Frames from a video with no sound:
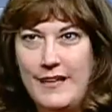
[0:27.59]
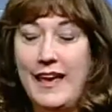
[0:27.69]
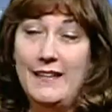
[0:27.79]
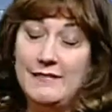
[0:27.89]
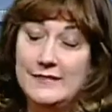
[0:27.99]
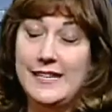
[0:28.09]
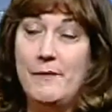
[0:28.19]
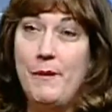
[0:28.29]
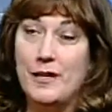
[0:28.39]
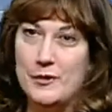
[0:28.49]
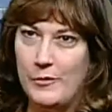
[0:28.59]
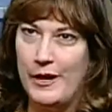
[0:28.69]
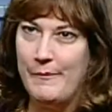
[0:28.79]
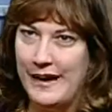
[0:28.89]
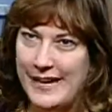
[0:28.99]
I say bug
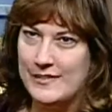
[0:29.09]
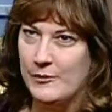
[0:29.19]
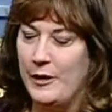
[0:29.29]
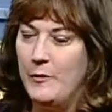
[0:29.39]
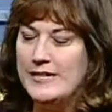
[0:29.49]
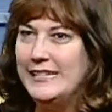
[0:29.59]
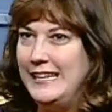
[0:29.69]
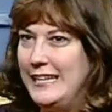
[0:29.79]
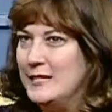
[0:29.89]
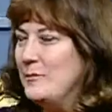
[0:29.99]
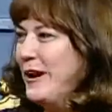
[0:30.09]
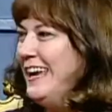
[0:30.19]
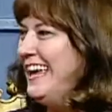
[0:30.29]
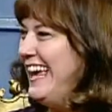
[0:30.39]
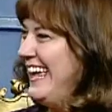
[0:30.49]
spray, but I guess it really was cleaning
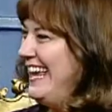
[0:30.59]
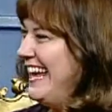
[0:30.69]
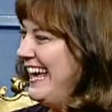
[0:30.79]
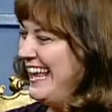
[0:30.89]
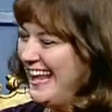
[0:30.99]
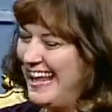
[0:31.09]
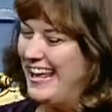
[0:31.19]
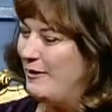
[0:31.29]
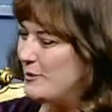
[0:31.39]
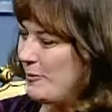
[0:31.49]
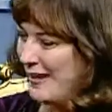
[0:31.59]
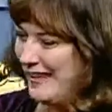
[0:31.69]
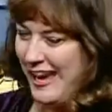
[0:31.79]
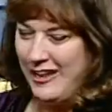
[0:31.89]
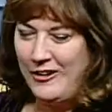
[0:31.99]
spray. And uh, he was spraying
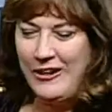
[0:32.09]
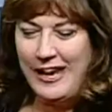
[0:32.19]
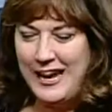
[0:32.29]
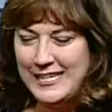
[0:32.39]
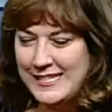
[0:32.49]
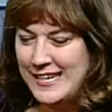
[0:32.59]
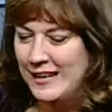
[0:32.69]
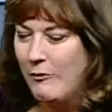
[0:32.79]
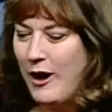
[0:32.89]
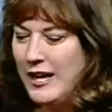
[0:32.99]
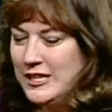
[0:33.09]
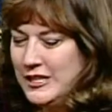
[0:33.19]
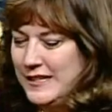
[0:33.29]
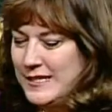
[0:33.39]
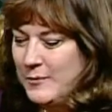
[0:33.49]
the counter, and I just kind of
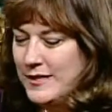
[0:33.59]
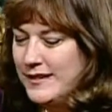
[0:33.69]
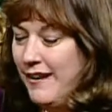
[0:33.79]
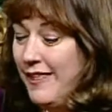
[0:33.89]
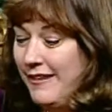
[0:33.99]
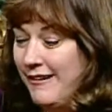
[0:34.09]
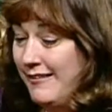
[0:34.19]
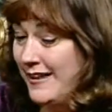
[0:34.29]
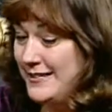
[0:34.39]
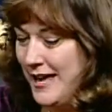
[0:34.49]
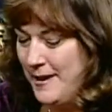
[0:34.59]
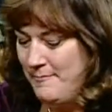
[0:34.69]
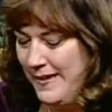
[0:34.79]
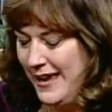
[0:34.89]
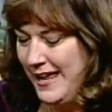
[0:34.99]
watched. This wasn't on there at that
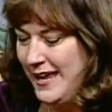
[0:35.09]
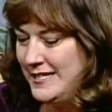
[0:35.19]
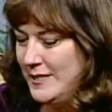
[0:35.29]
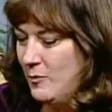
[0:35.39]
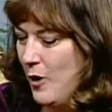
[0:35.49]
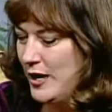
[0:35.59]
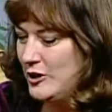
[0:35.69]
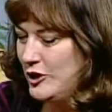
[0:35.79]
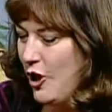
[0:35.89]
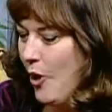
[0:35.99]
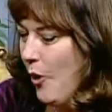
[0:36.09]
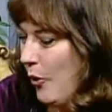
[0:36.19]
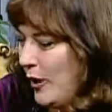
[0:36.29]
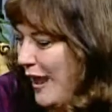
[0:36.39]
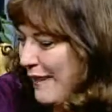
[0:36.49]
time, and I just watched a
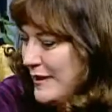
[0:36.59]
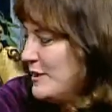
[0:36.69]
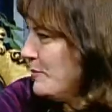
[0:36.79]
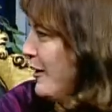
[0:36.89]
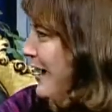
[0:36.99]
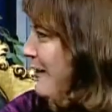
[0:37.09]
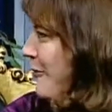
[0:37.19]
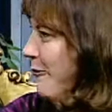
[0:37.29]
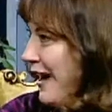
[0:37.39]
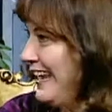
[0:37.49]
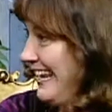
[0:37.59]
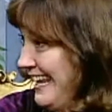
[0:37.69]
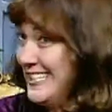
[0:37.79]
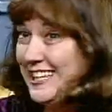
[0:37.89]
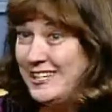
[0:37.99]
whole lot of that spray go right
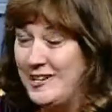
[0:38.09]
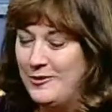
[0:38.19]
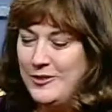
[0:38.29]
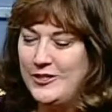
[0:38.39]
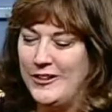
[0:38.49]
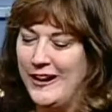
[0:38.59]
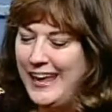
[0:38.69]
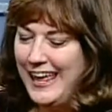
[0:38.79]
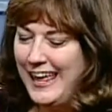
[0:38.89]
into the toaster.